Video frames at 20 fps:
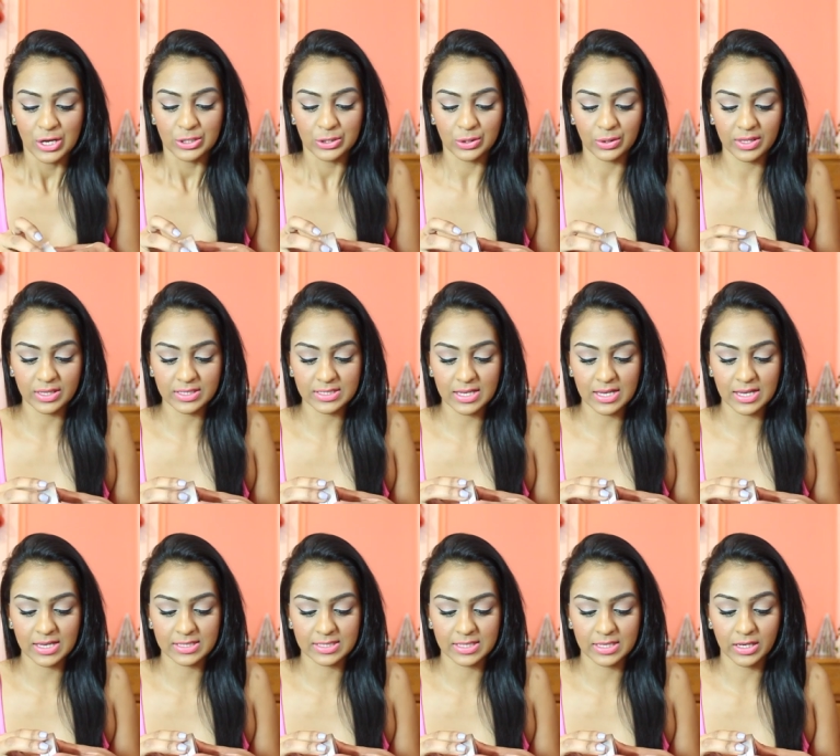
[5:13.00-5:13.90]
so this
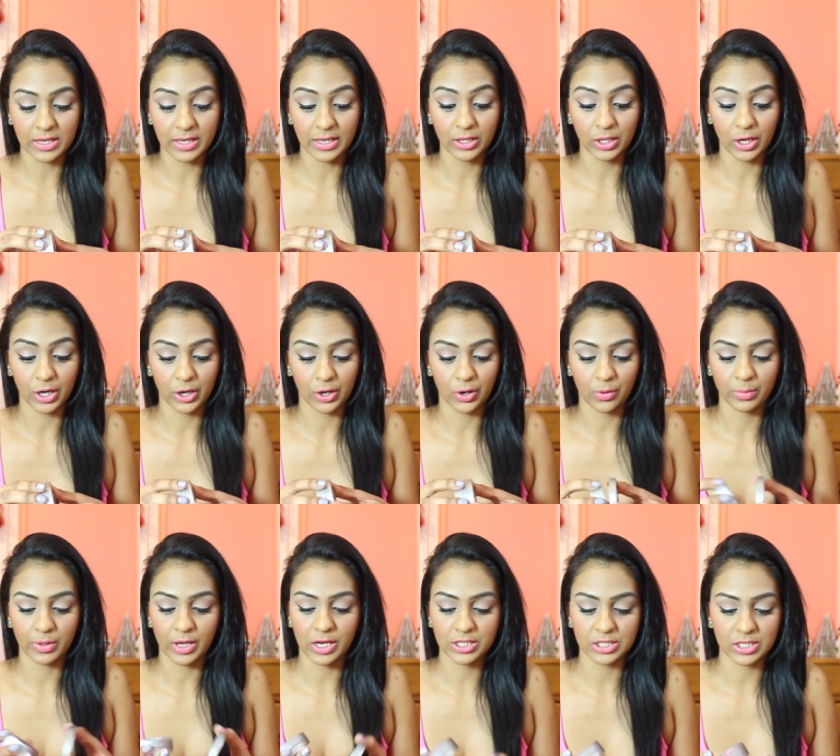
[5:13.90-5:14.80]
is the Key Largo
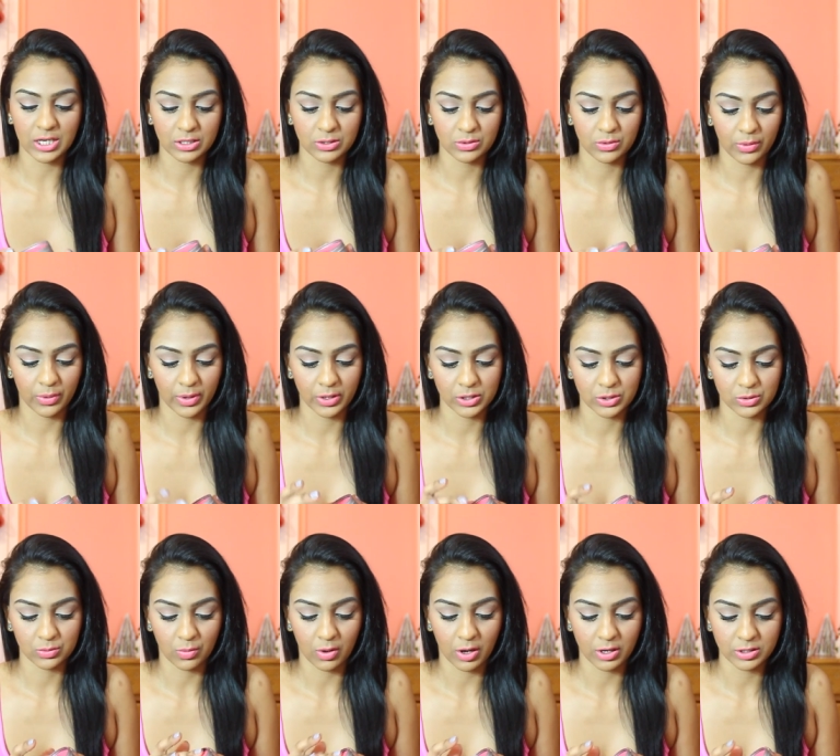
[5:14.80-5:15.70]
blush. I'll do a quick
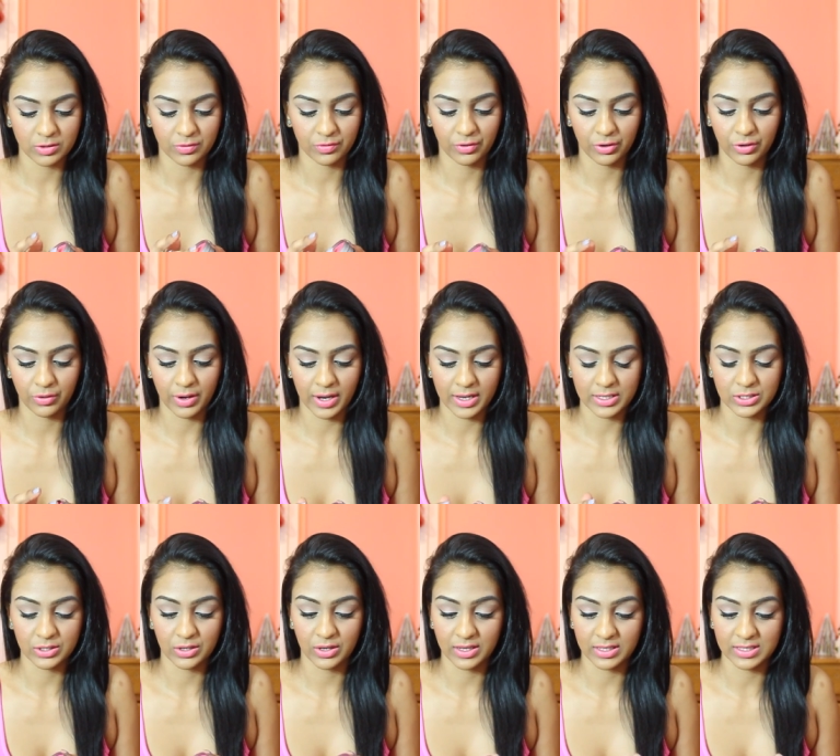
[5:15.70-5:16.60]
swatch for you
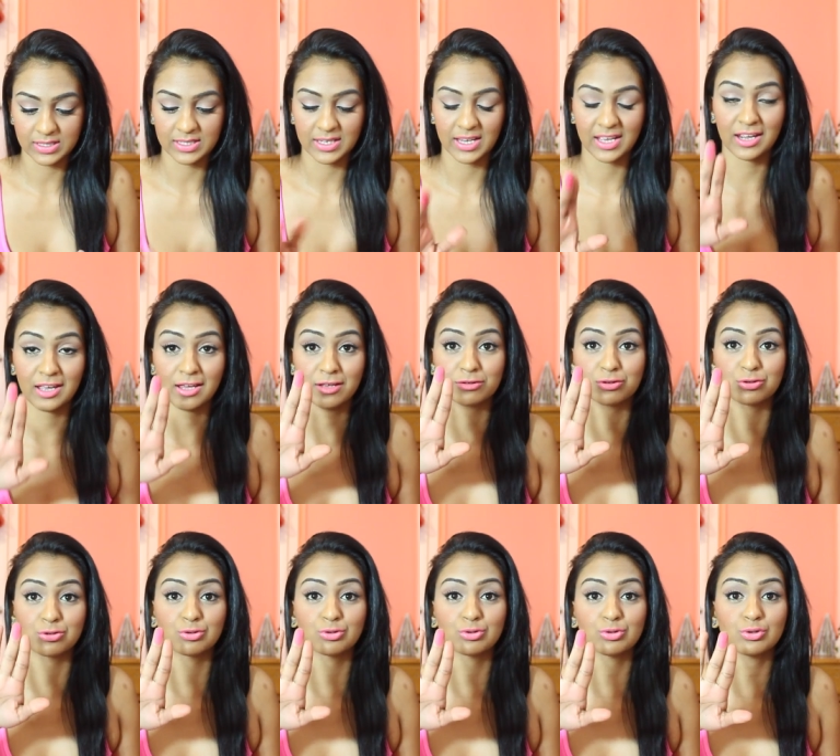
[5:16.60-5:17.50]
guys so you can see it.
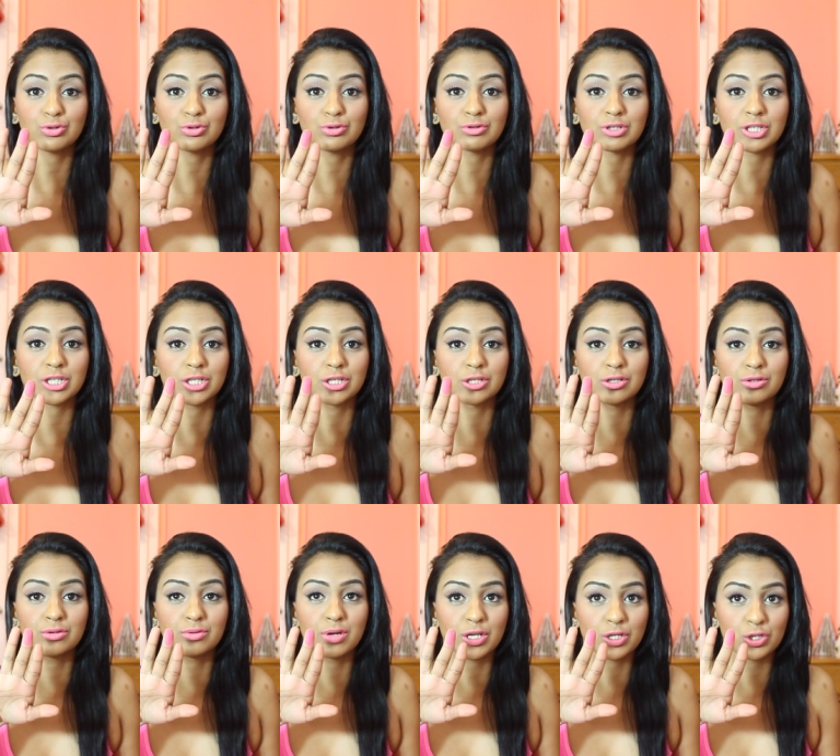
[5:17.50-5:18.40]
It's so
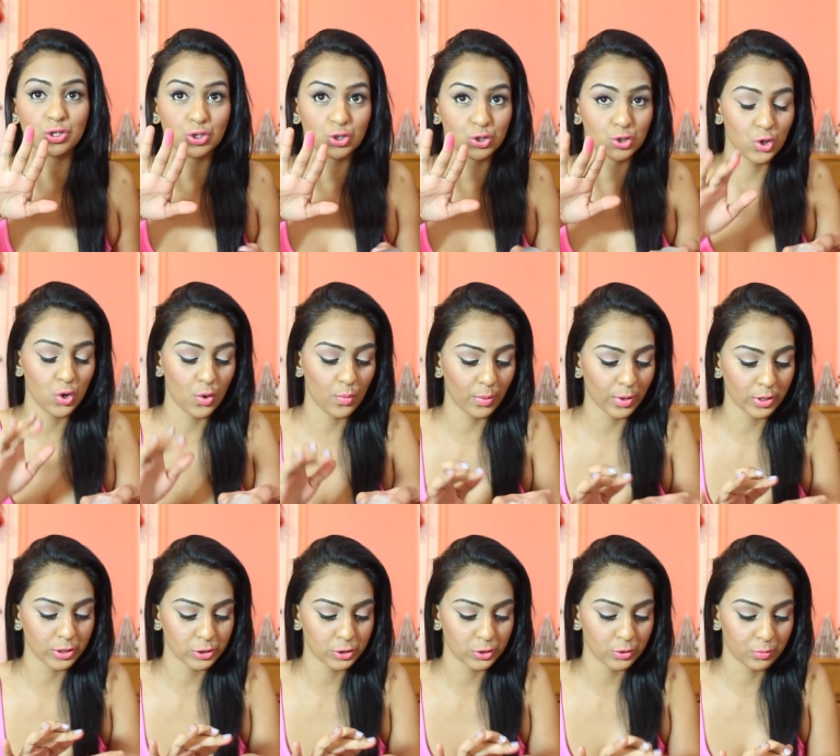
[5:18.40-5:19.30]
cute and
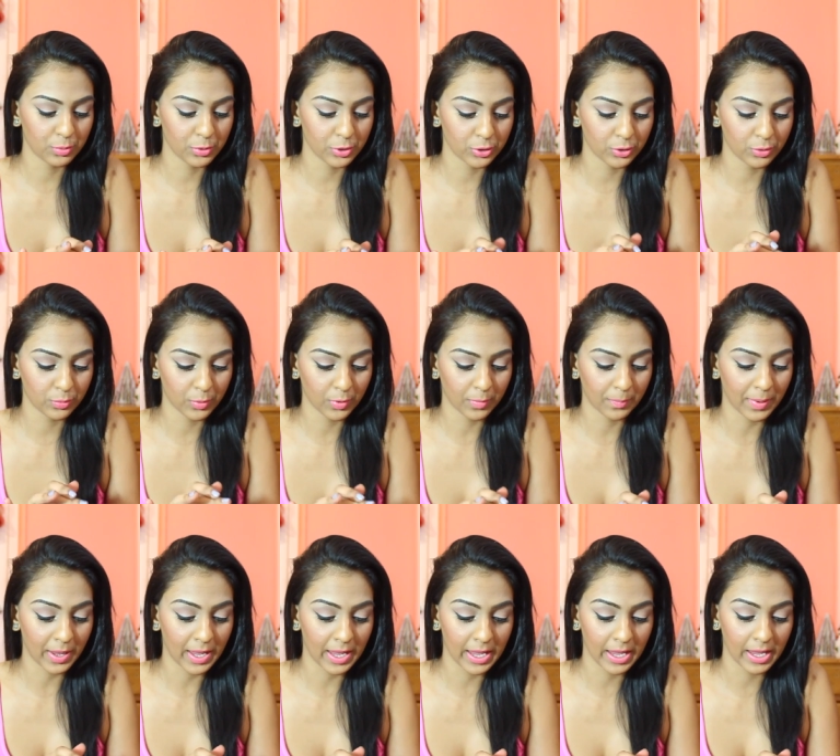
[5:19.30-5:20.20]
super, super
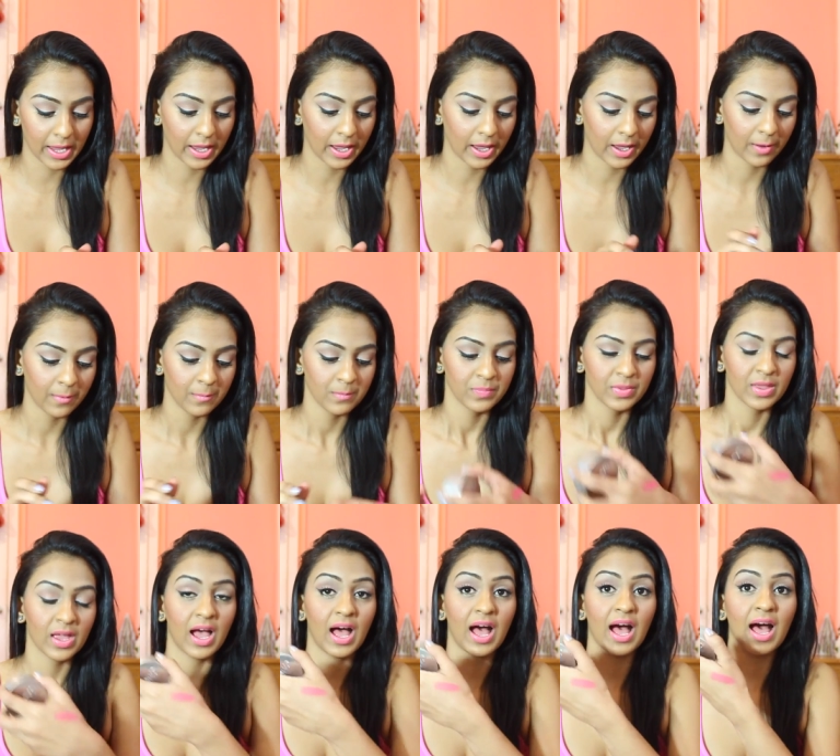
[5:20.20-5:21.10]
duper pink.
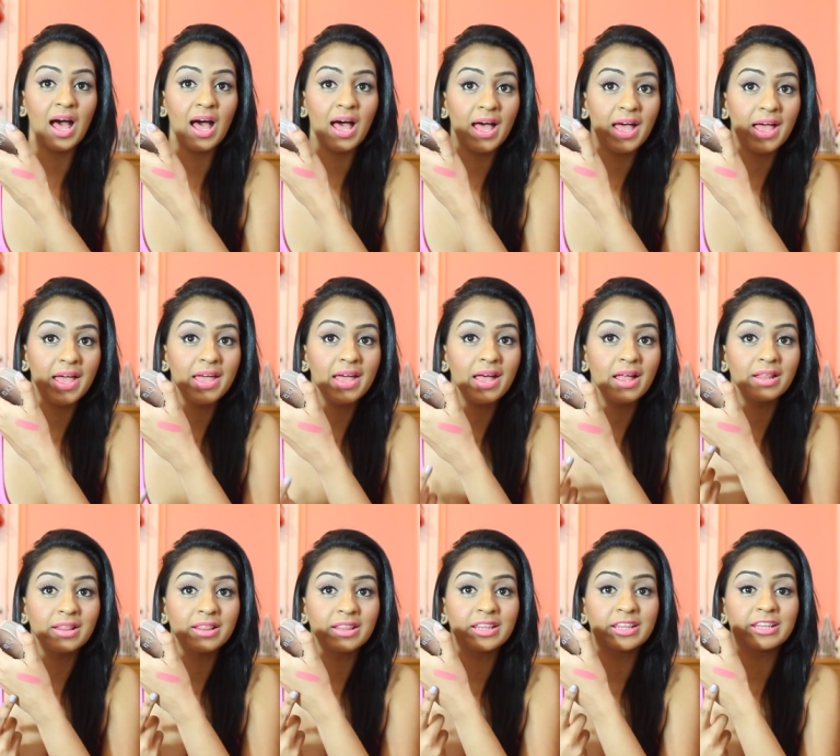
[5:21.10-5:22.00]

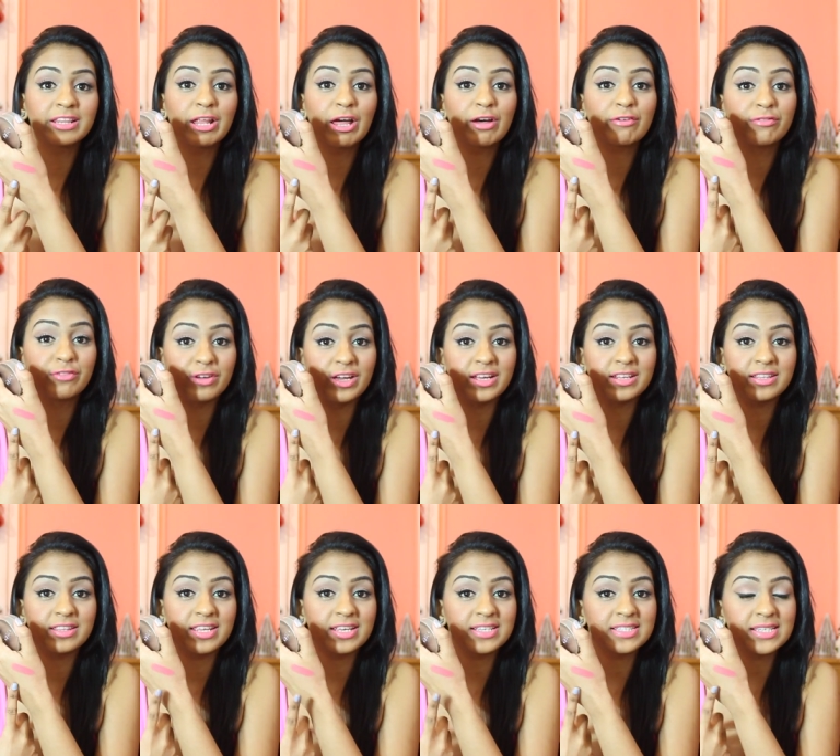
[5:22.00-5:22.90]
I love
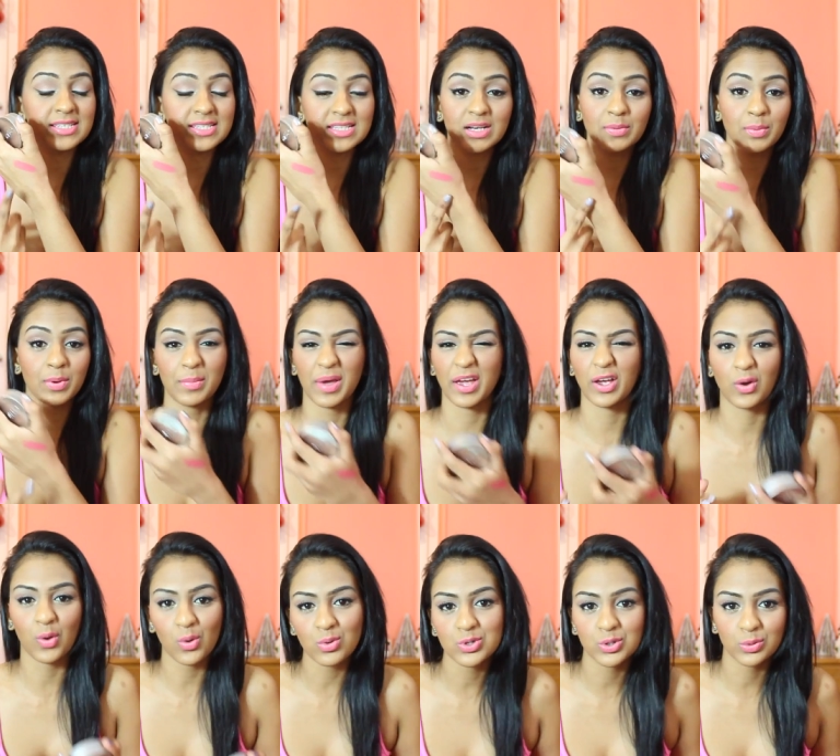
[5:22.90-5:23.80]
it. This is going to be
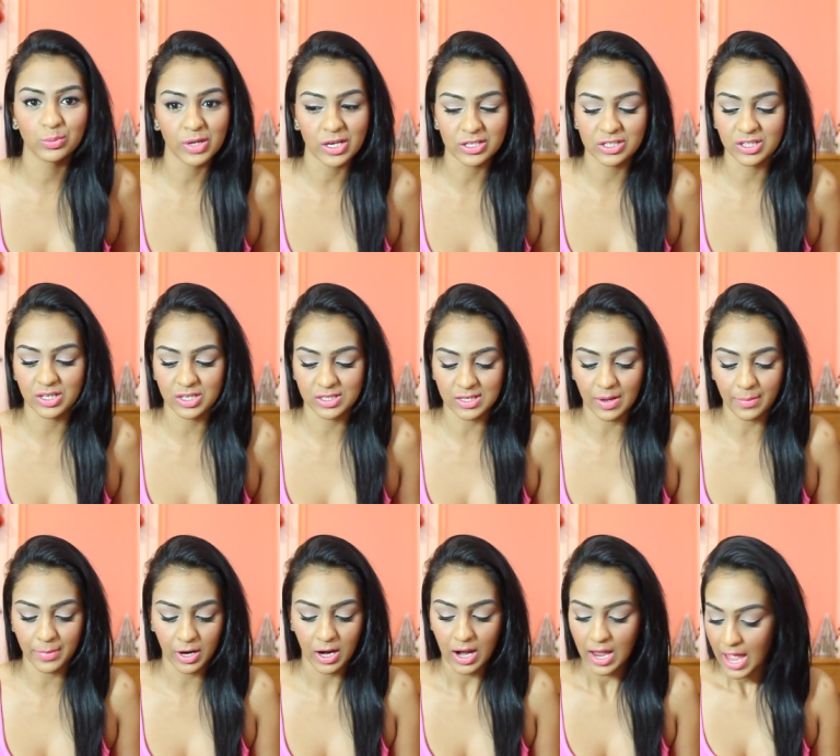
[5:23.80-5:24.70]
my go-to blush in the
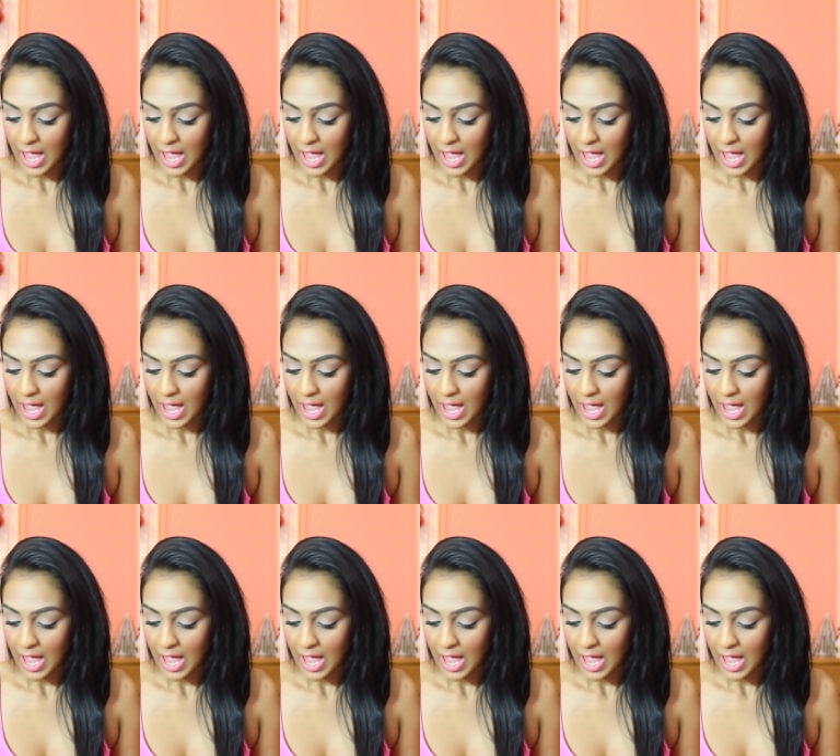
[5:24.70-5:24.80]
summer,